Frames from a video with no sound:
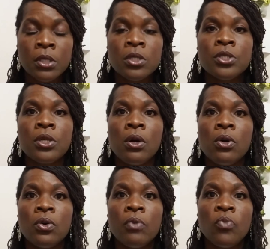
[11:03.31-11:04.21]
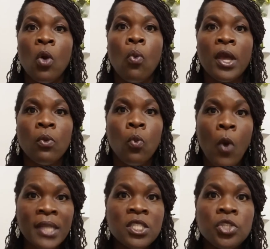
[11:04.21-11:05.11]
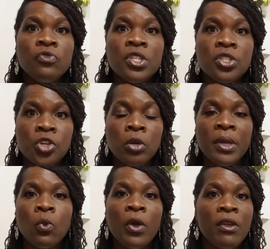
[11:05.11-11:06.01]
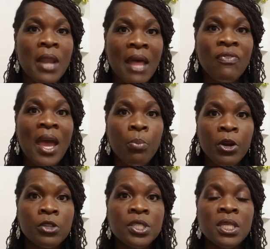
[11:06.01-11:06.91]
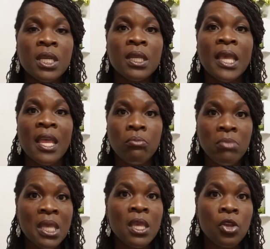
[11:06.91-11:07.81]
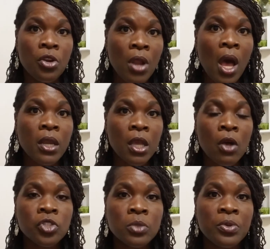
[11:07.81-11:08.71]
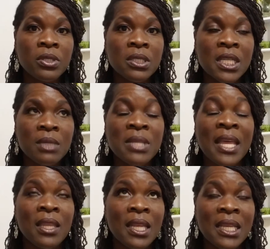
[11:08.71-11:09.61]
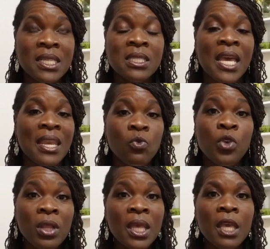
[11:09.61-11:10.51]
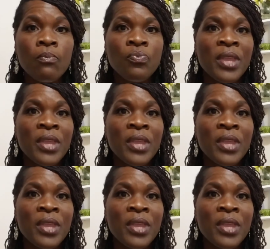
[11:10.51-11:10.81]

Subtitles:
So once you've determined whether or not that person can meet your non-negotiables list, and really,